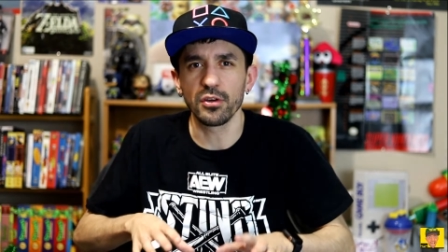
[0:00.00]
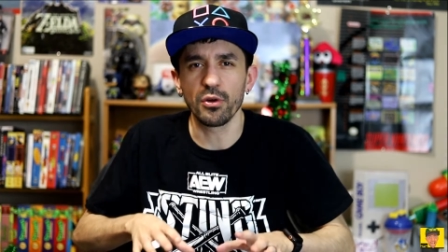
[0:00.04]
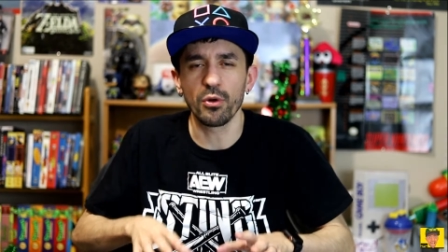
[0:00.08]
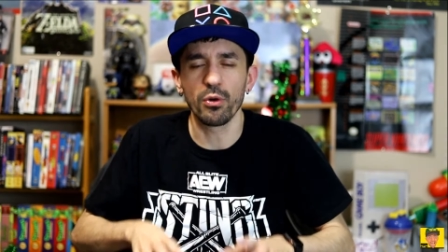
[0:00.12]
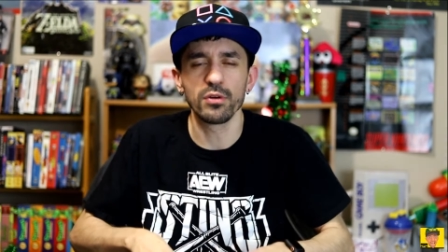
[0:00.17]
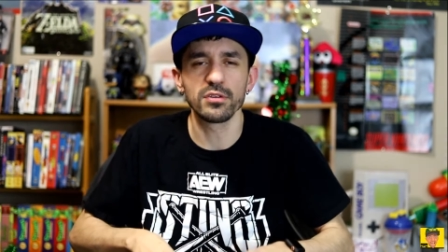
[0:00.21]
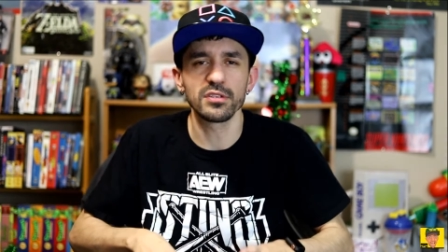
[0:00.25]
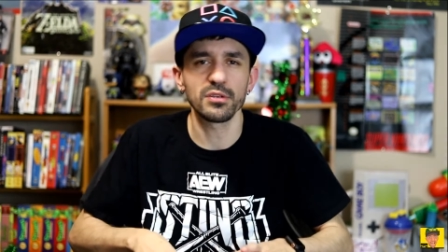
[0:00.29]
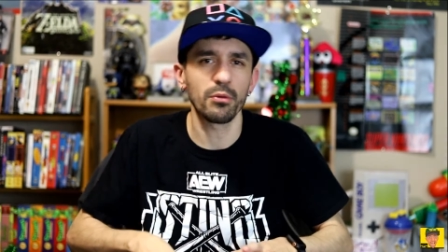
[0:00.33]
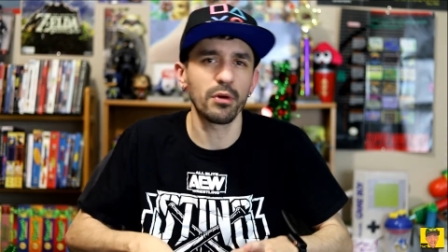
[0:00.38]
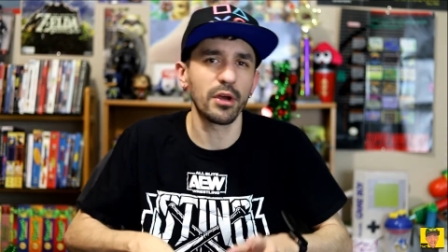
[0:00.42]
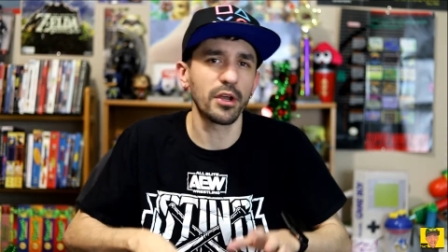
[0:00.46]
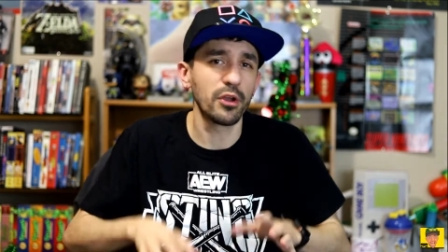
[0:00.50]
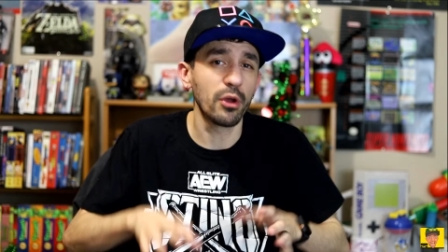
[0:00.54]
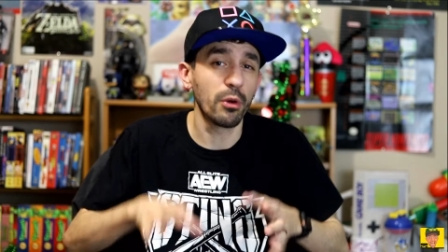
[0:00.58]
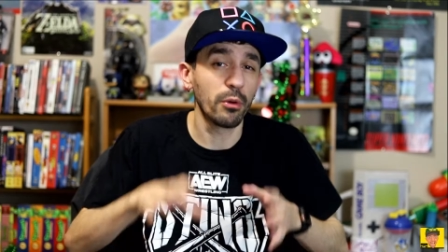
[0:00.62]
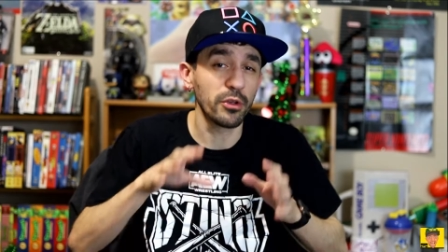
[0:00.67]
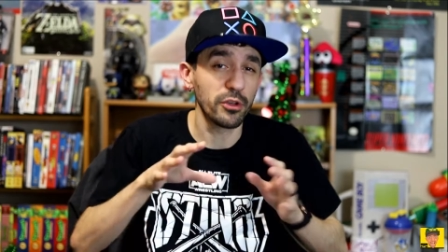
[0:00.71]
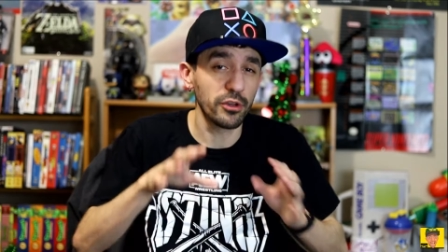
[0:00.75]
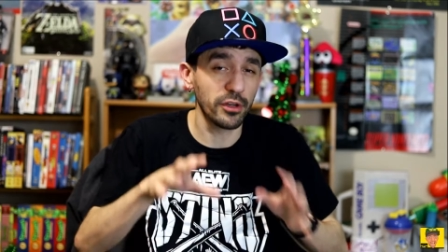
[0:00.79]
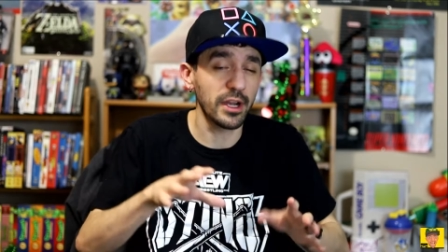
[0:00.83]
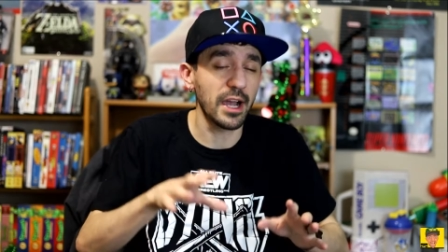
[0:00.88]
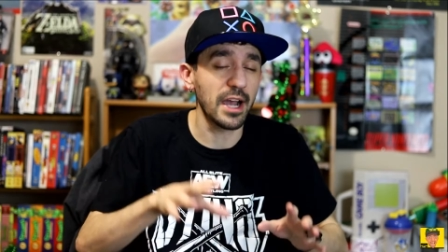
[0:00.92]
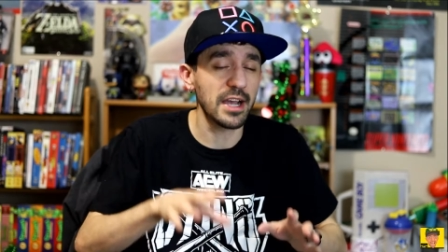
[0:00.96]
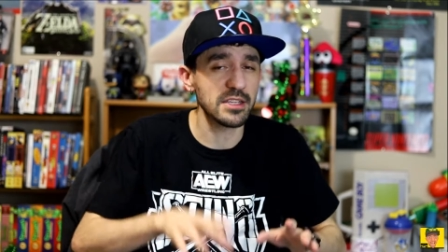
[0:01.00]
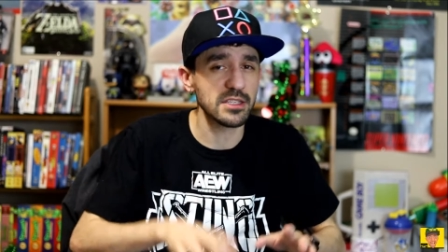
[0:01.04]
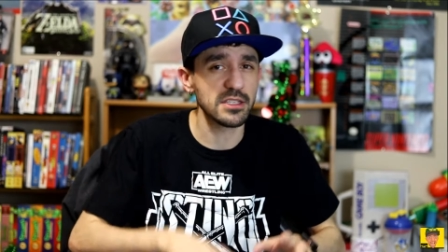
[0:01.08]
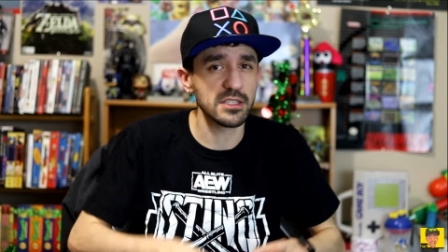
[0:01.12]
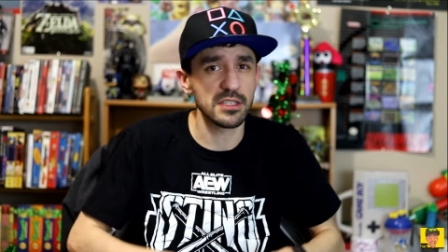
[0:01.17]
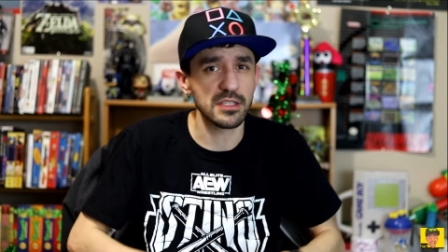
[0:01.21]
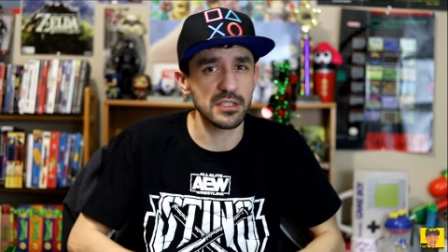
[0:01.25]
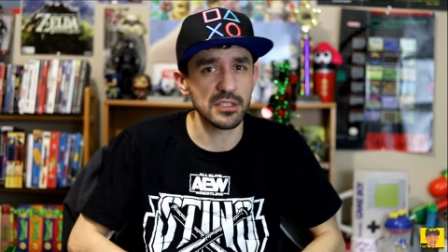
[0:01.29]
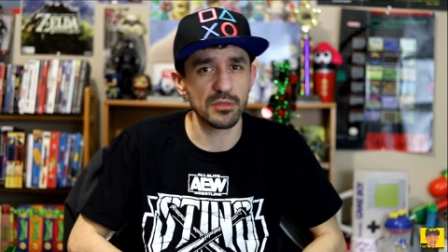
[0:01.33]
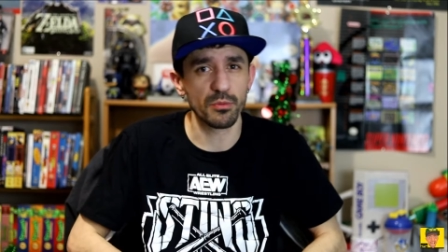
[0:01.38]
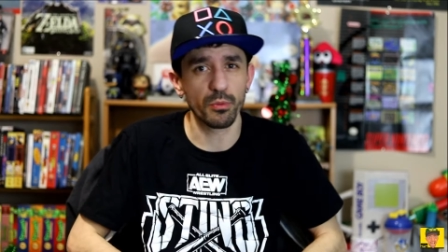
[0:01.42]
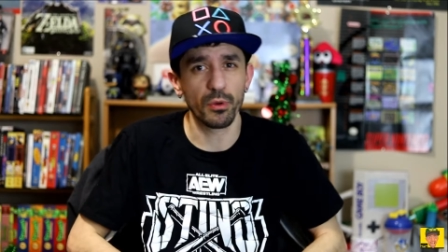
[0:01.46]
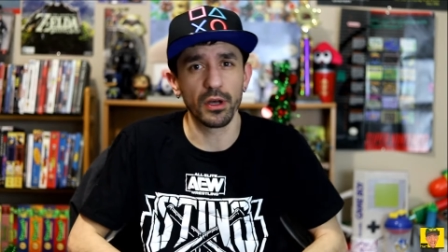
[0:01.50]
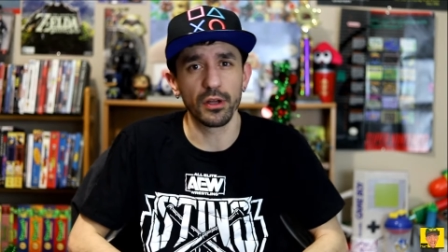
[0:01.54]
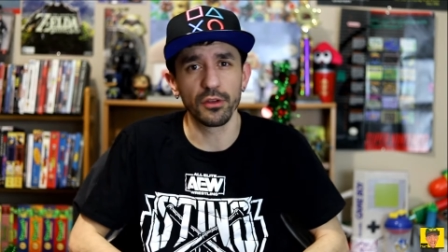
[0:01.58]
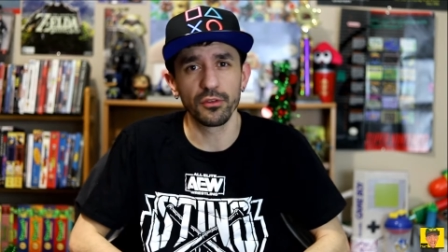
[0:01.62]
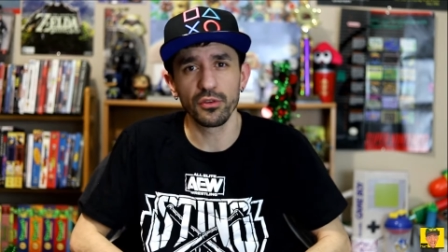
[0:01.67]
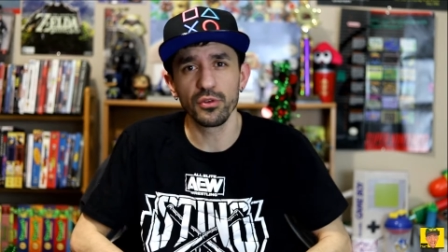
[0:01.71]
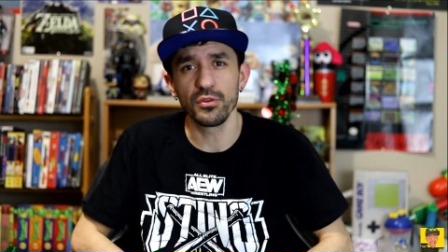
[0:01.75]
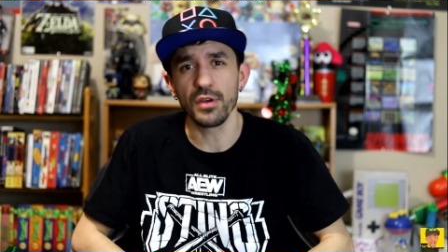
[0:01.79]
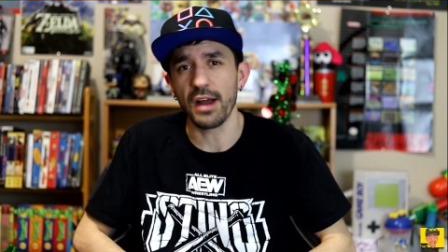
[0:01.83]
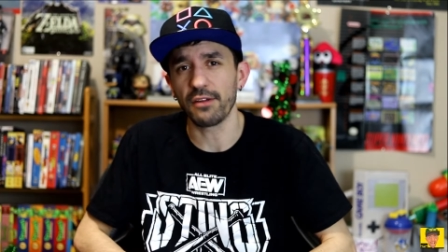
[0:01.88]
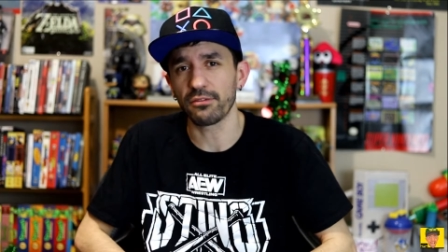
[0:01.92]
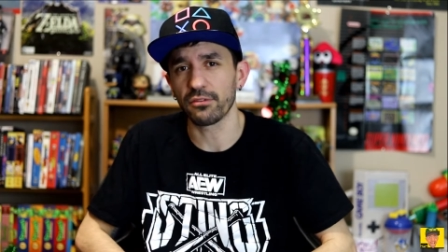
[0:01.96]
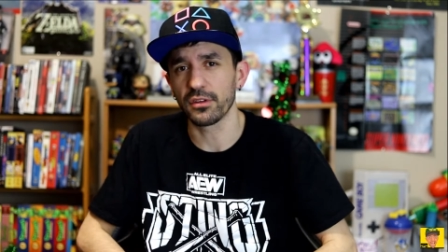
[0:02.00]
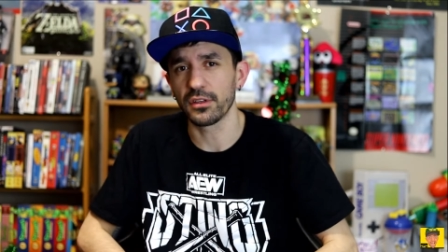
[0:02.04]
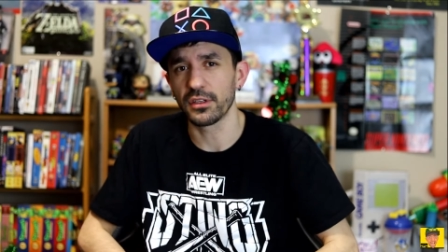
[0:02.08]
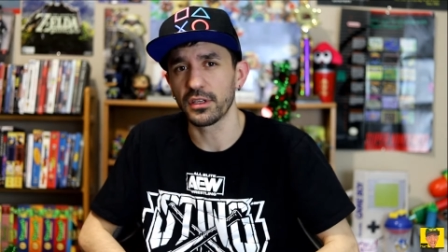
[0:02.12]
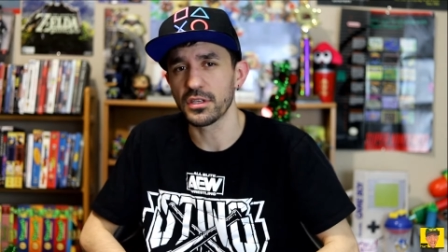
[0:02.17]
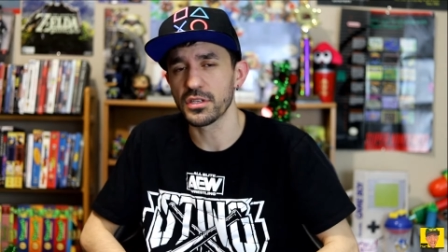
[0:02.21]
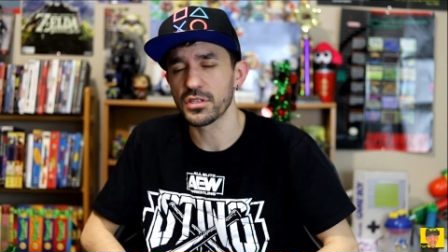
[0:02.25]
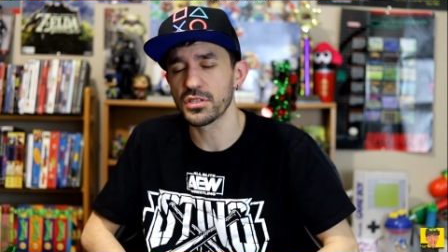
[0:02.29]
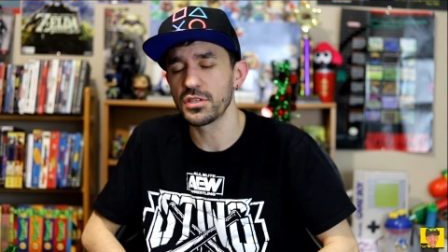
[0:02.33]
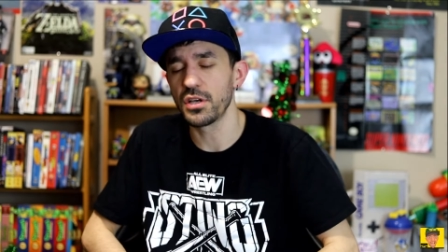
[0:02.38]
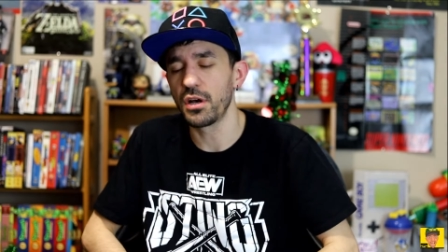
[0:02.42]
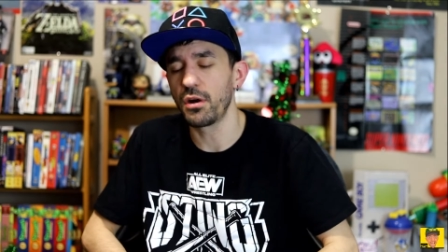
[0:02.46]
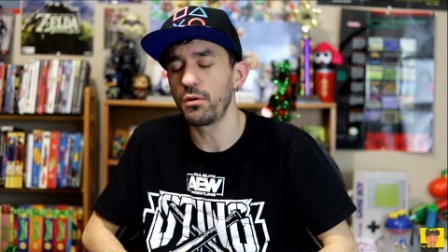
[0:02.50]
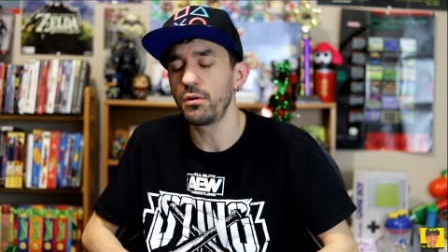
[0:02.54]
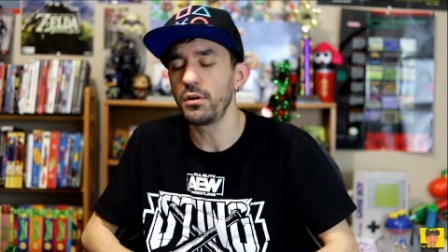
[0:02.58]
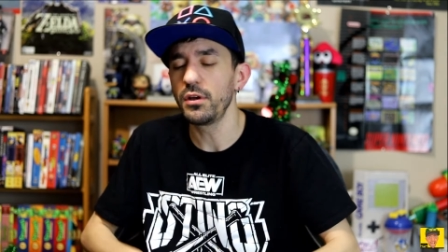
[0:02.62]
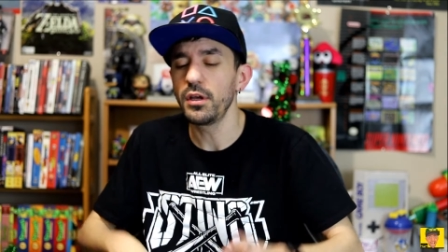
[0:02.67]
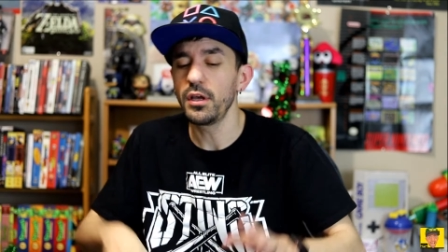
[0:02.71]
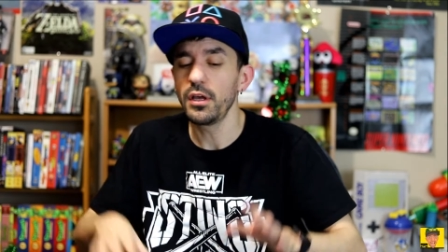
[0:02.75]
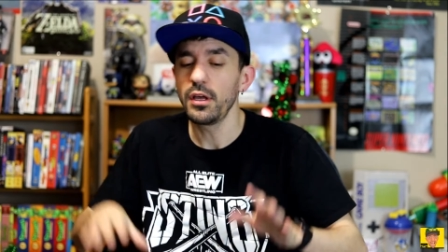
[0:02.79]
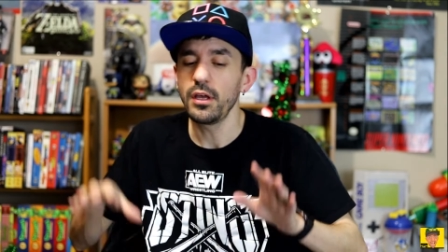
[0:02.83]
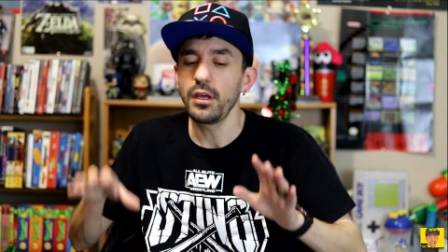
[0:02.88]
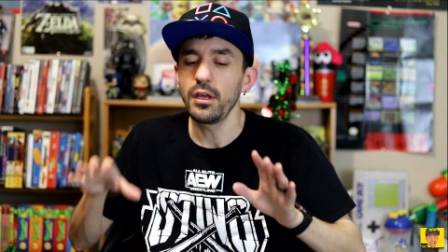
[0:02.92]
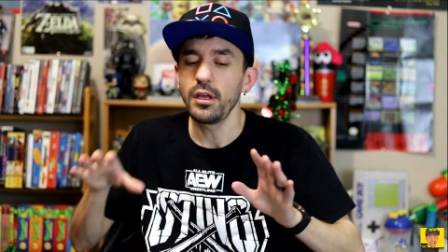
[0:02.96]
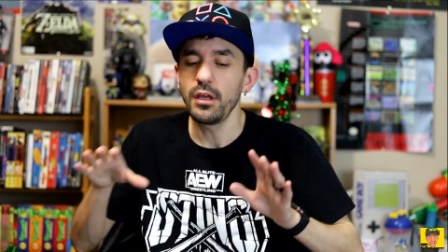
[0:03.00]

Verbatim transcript: and of course I want to know what your guys is as well too after this. So